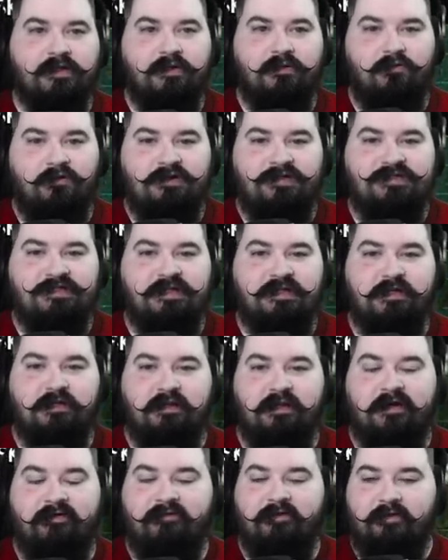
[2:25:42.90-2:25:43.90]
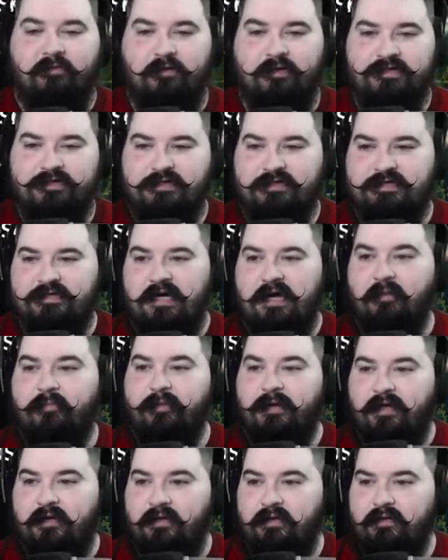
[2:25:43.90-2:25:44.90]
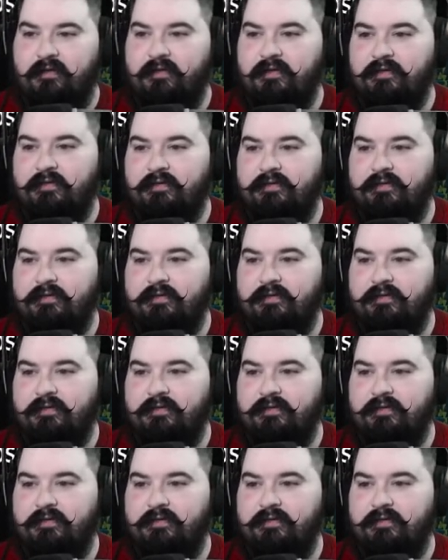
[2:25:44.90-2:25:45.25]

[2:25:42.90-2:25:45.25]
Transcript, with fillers: What is the level? What is the top end?